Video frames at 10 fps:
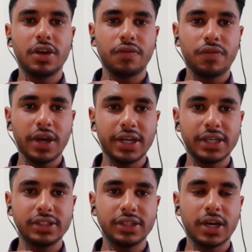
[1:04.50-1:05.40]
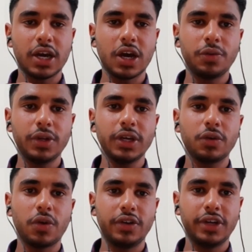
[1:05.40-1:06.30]
finance, accounting and
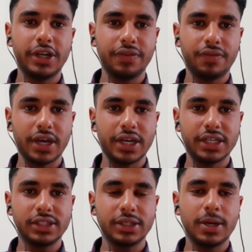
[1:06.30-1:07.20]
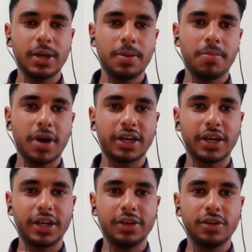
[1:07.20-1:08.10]
quantitative finance,
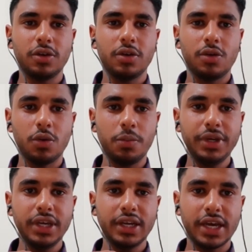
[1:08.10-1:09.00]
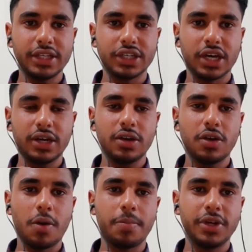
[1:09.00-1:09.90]
marketing, OP and HR,
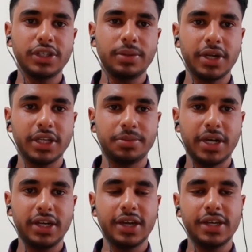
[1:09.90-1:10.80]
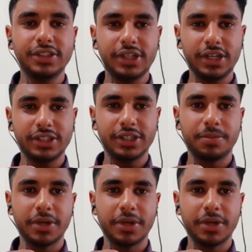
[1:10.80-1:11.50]
operation management, and strategic